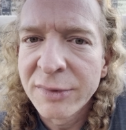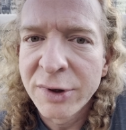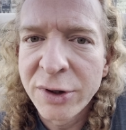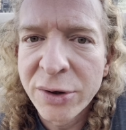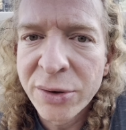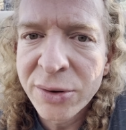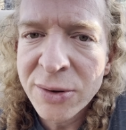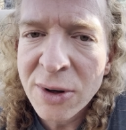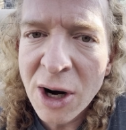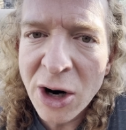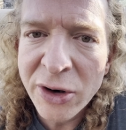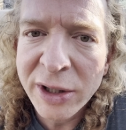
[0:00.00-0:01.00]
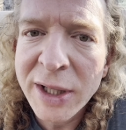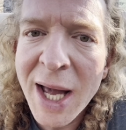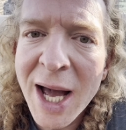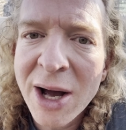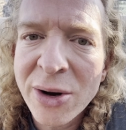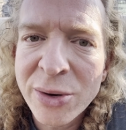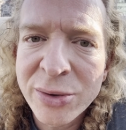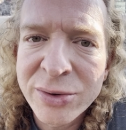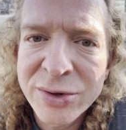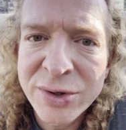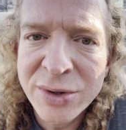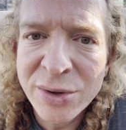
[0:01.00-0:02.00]
you are
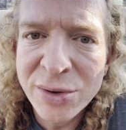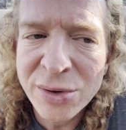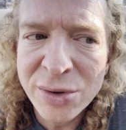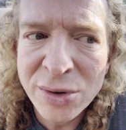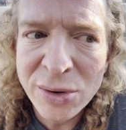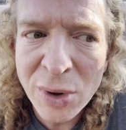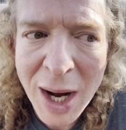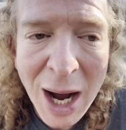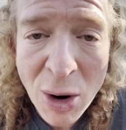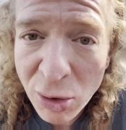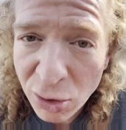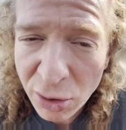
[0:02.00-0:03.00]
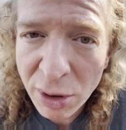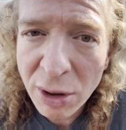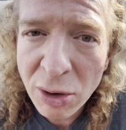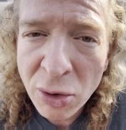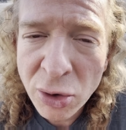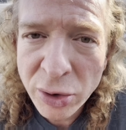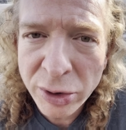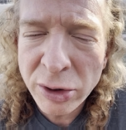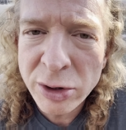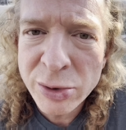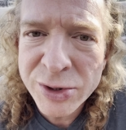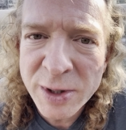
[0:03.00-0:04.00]
allowed to outgrow who you
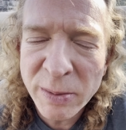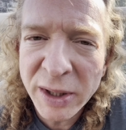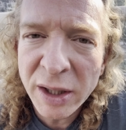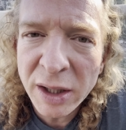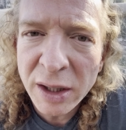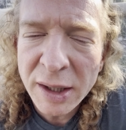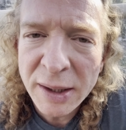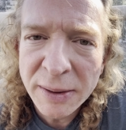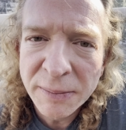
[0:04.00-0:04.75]
used to be.